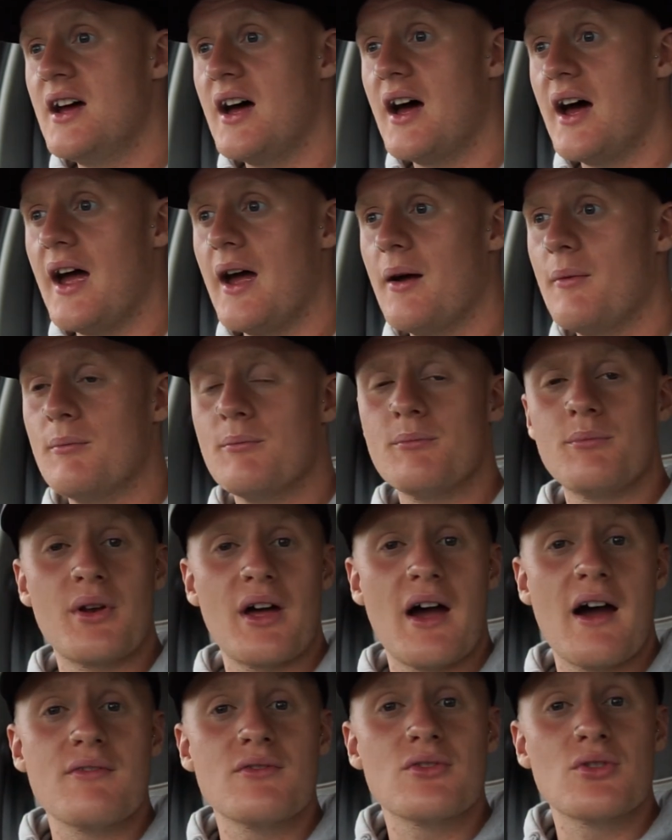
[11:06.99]
but
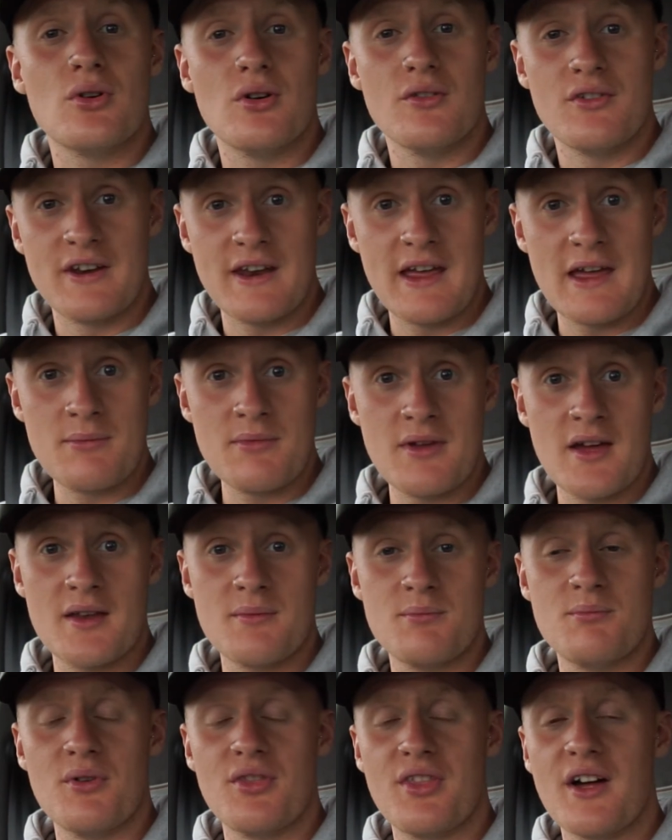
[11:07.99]
I haven't thought of a name yet,
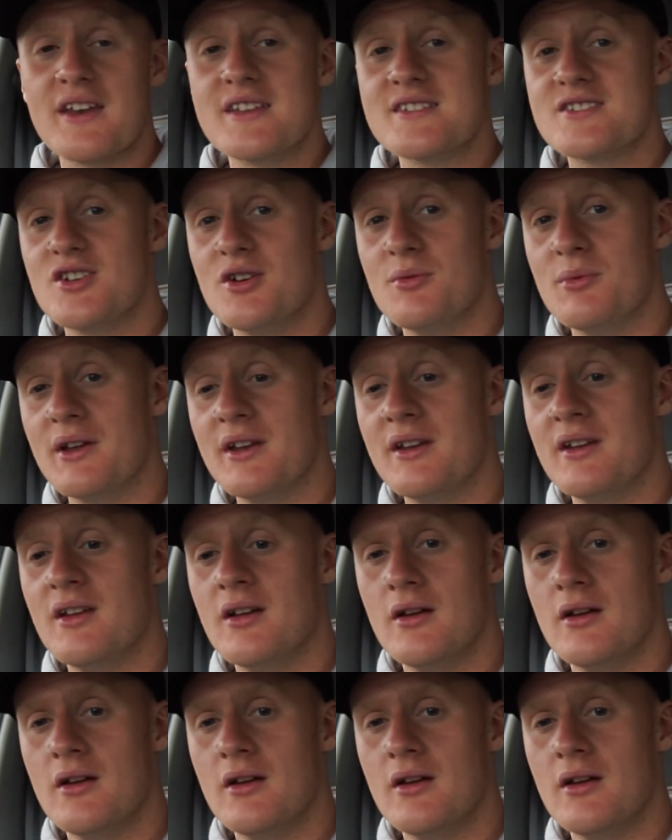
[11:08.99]
but that is coming.